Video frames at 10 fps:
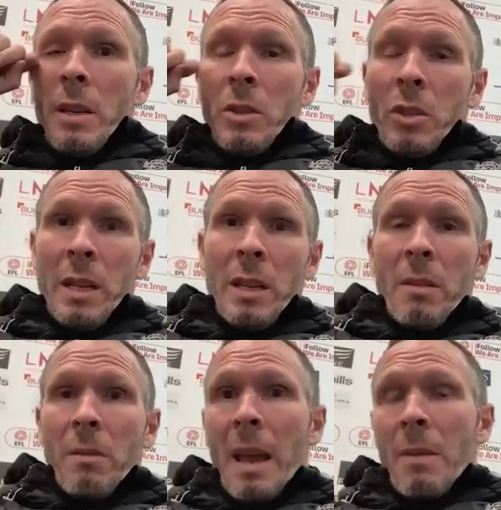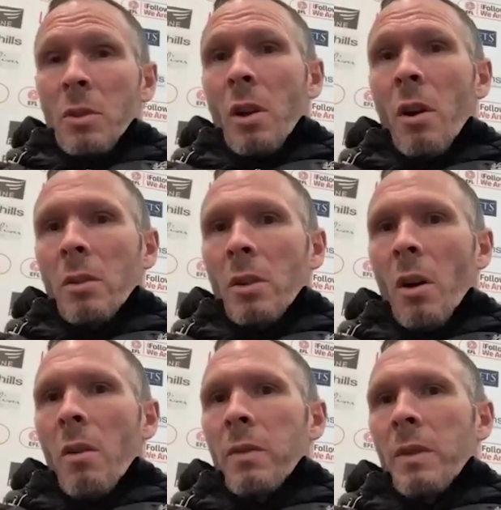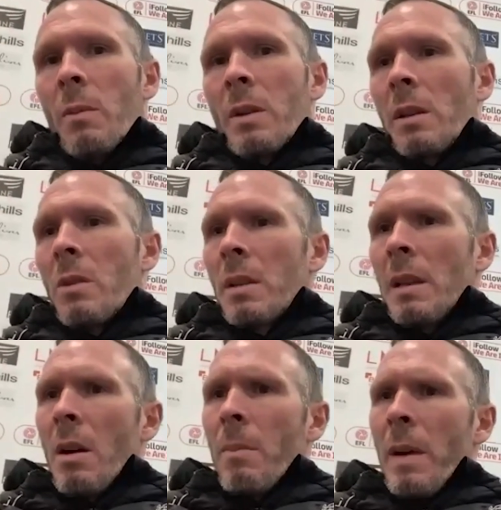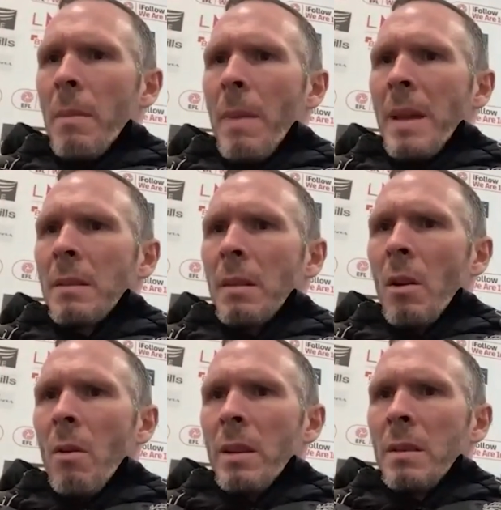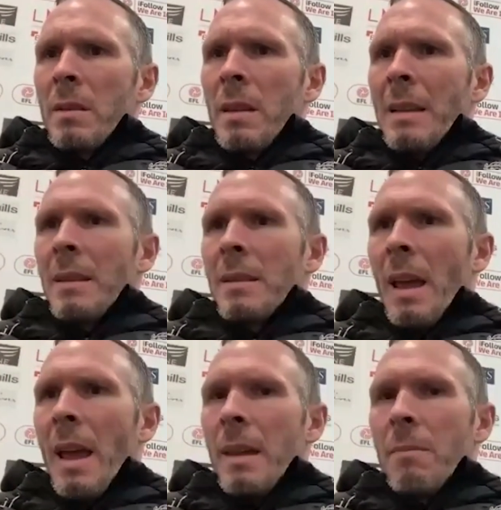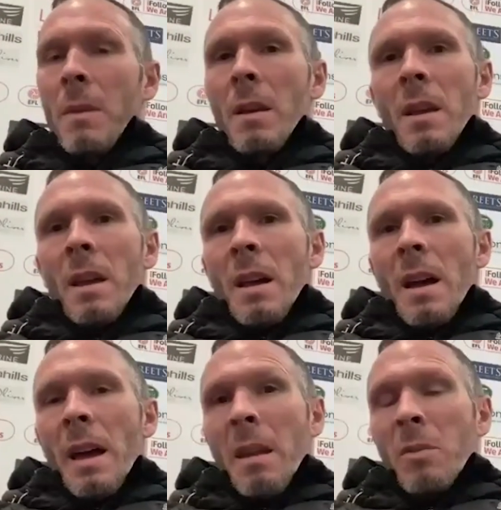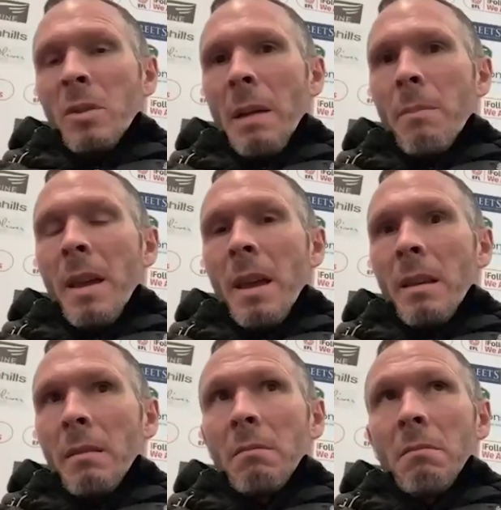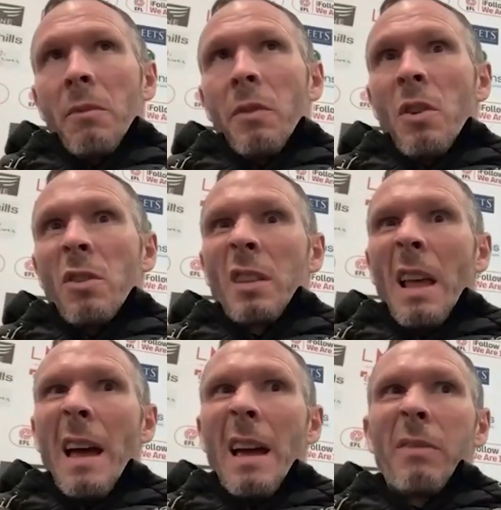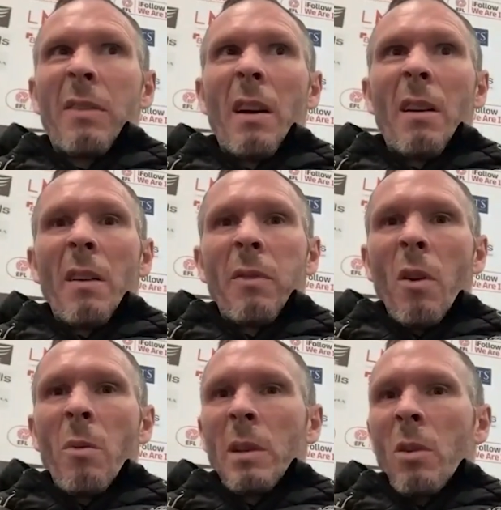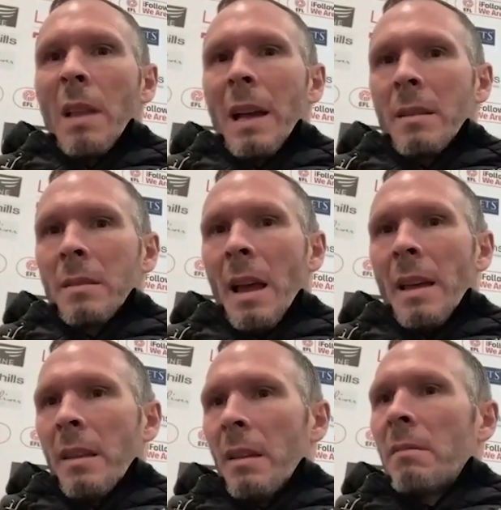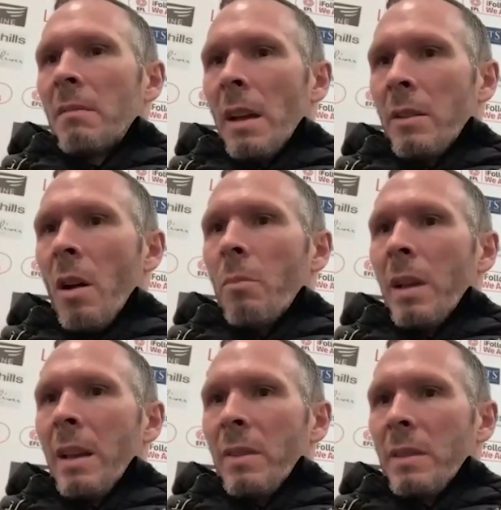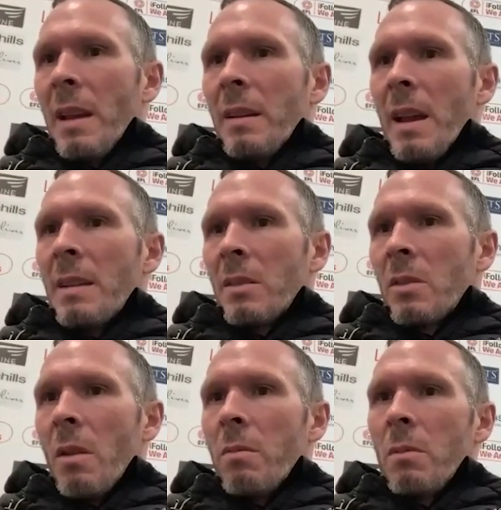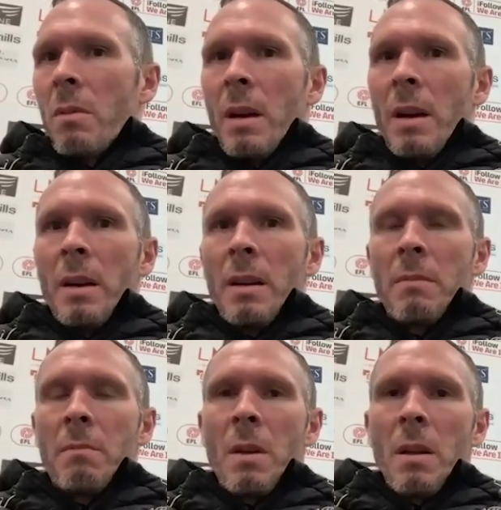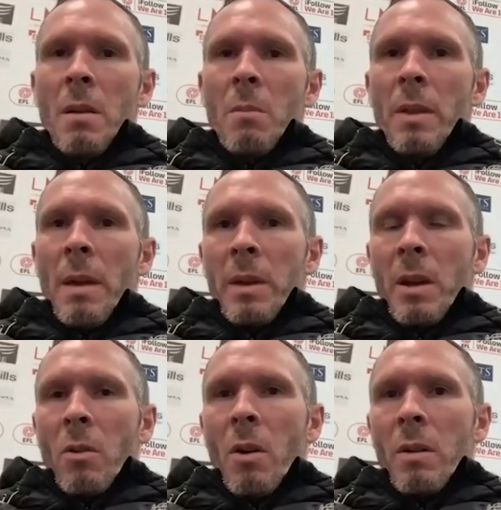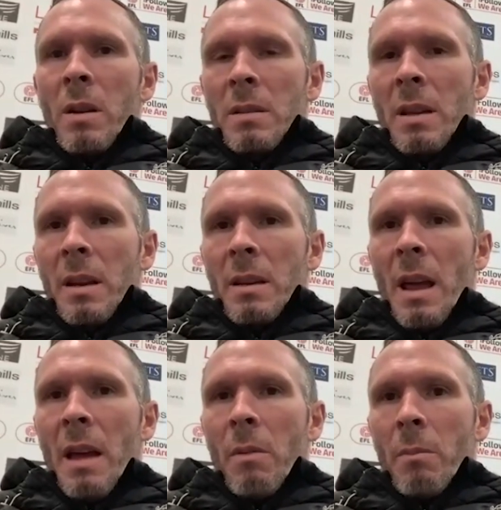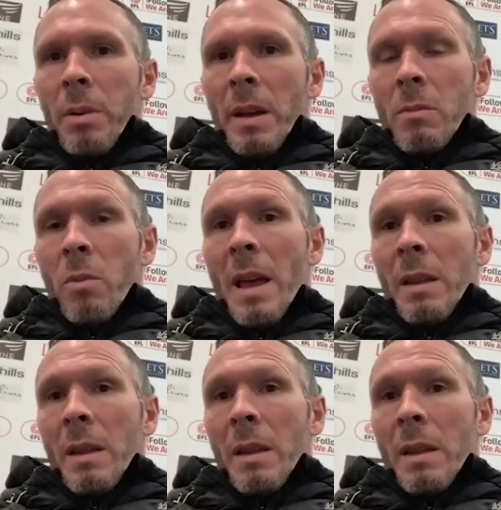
Gillingham game was called off, that we'd lose a little bit of momentum going into Saturday's game. And I must admit, first half, I thought we looked like a side that had not played for 10 days or so. But then we got going in the second half and played well.